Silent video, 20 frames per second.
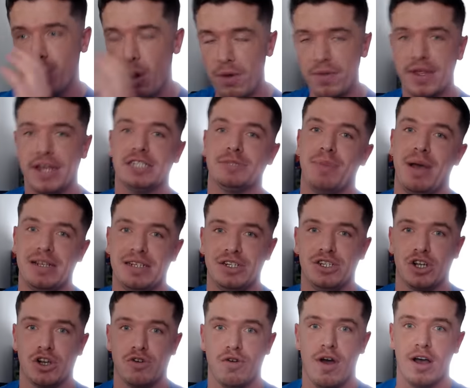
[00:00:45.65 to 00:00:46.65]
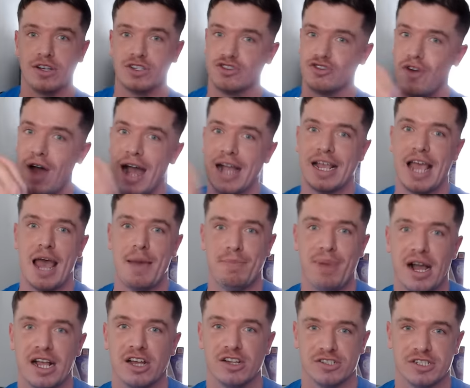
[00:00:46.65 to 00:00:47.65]
put this message across, try and get
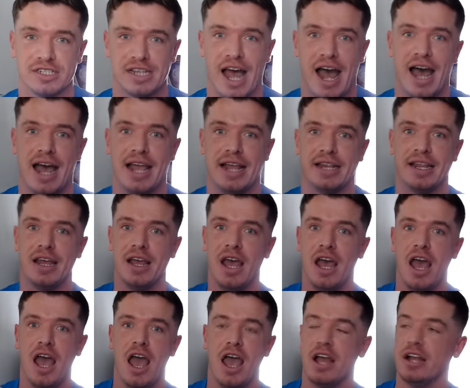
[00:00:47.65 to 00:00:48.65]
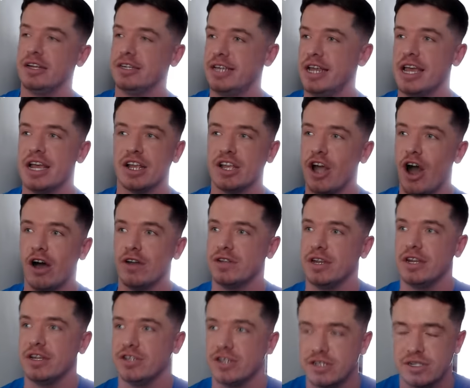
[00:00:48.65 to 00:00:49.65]
him back on side. And dear God,
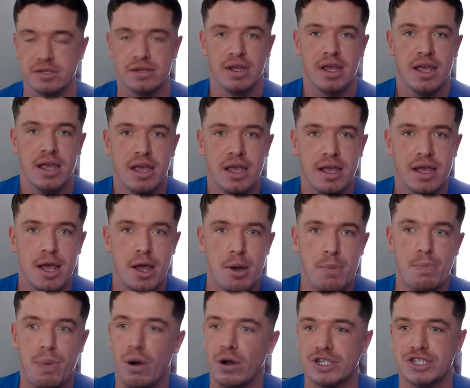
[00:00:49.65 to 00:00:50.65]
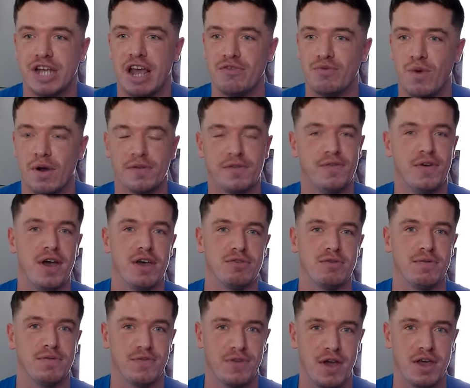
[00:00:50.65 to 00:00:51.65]
did he just push everyone
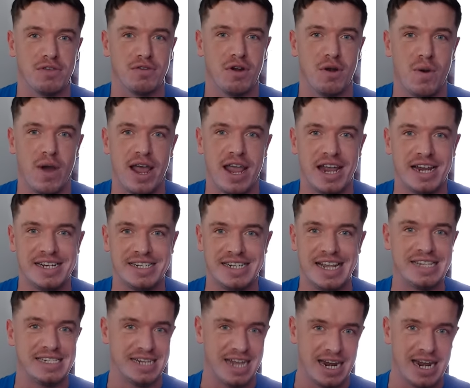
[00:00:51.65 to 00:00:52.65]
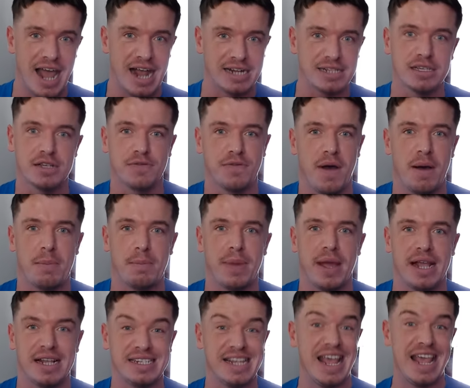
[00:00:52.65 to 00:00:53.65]
further and further away and disconnect his fan
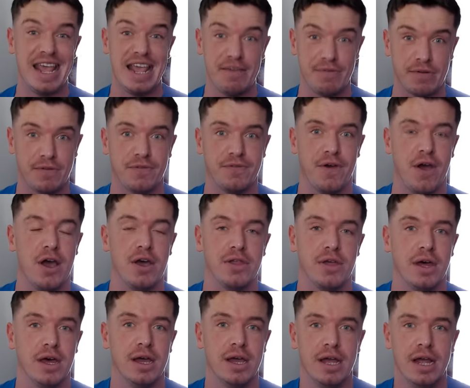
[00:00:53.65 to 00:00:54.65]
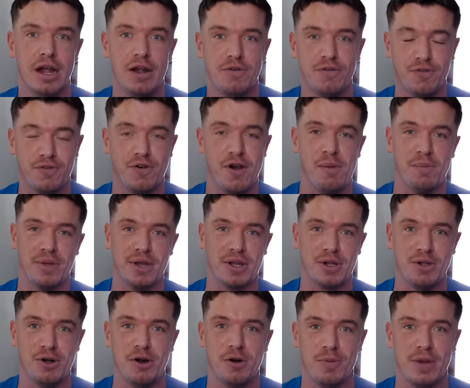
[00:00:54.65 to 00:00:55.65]
base even further from the
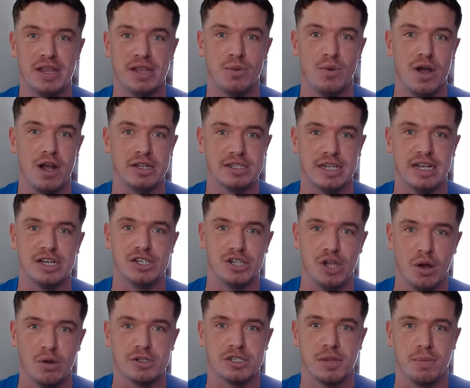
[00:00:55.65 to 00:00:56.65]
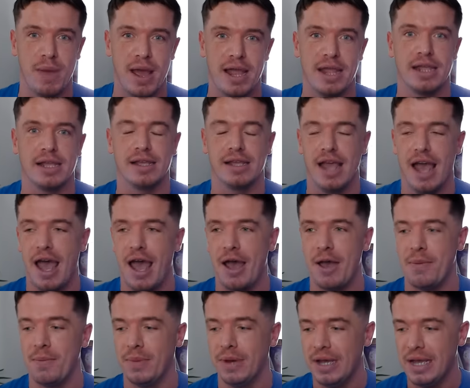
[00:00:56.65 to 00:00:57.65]
club in the words that he chose to make.
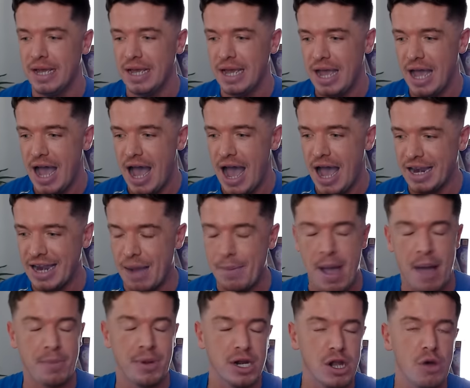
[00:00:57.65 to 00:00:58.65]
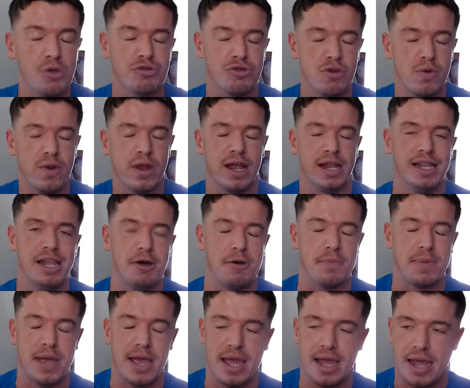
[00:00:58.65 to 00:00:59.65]
And I'm going to go through it a
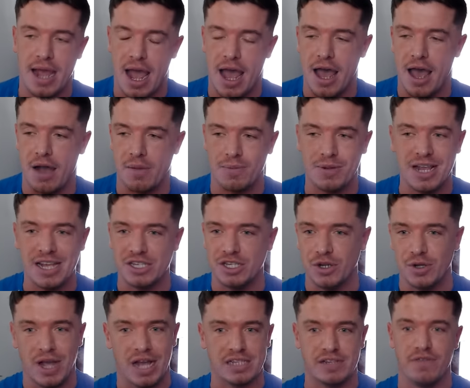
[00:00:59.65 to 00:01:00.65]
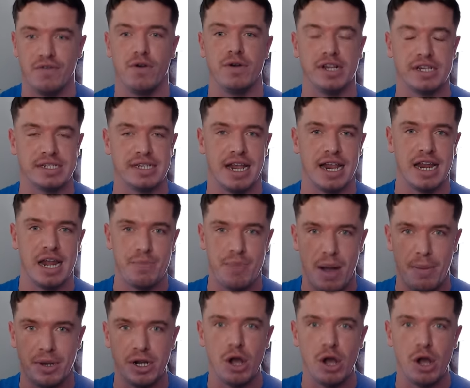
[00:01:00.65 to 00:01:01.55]
little bit. I'm guessing you guys have already seen it, but